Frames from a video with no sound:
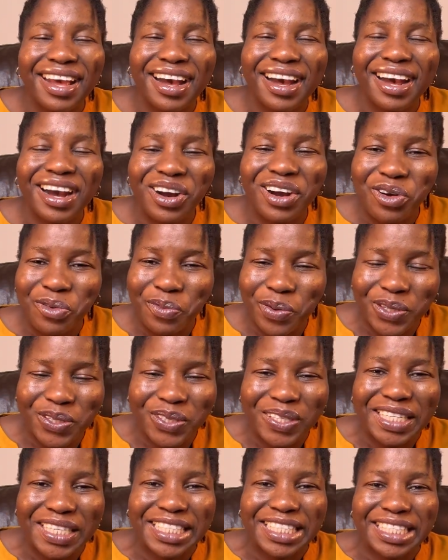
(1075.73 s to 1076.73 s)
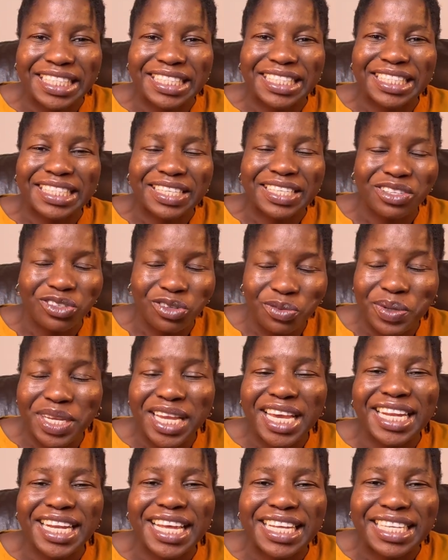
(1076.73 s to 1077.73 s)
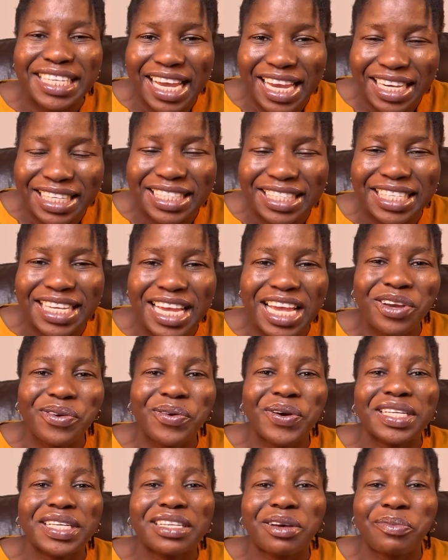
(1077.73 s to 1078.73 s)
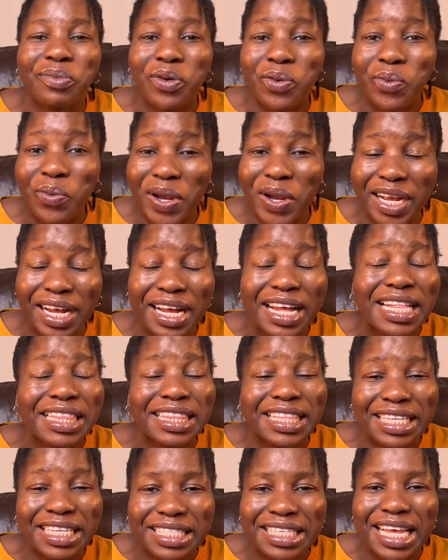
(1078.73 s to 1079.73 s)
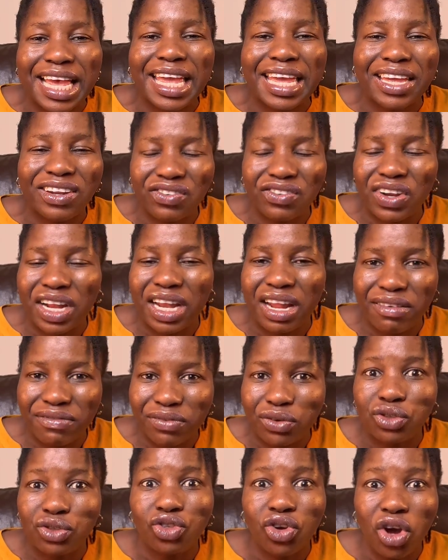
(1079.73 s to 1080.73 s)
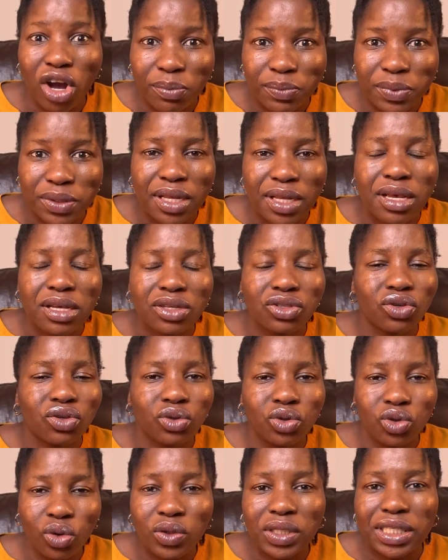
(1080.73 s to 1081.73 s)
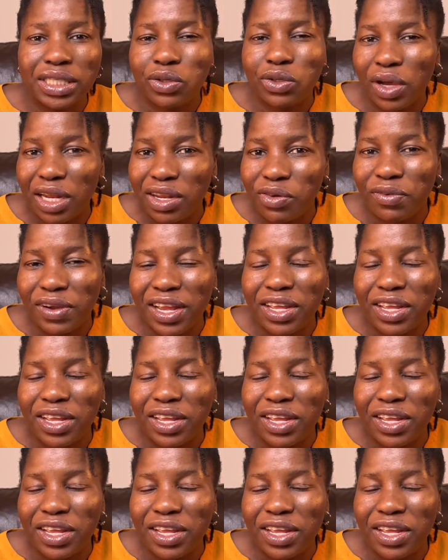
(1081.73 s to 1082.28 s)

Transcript: opportunities to be an HCA or a support worker, these are entry-level jobs. So don't disqualify